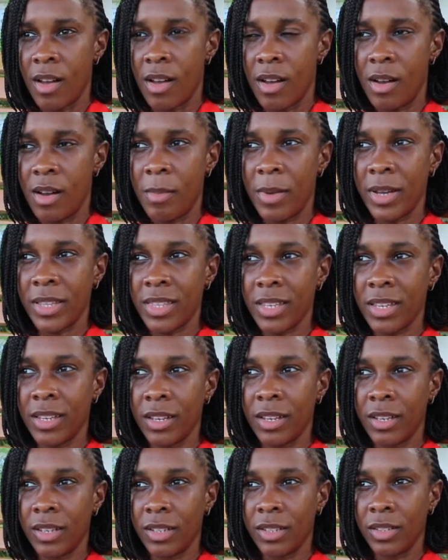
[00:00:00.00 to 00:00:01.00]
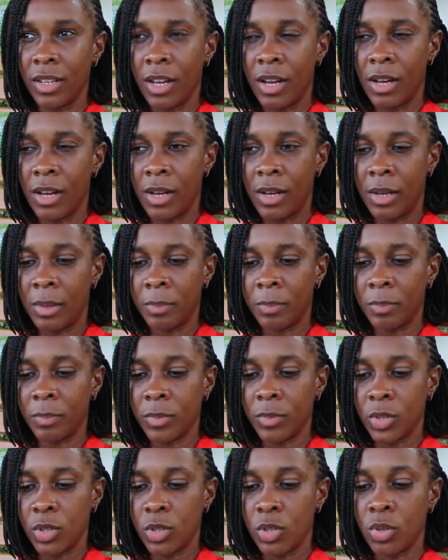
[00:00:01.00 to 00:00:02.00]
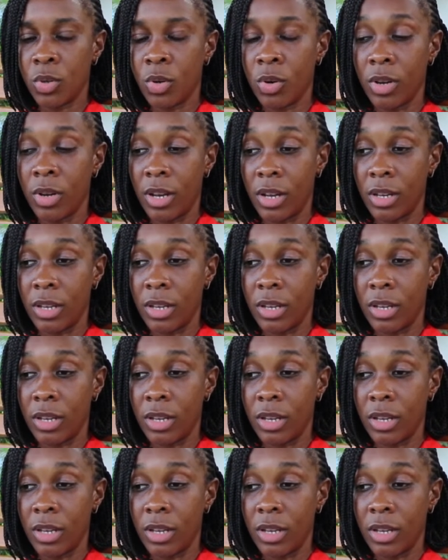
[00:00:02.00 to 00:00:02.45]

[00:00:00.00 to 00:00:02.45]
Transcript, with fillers: Um, I think, um, you know,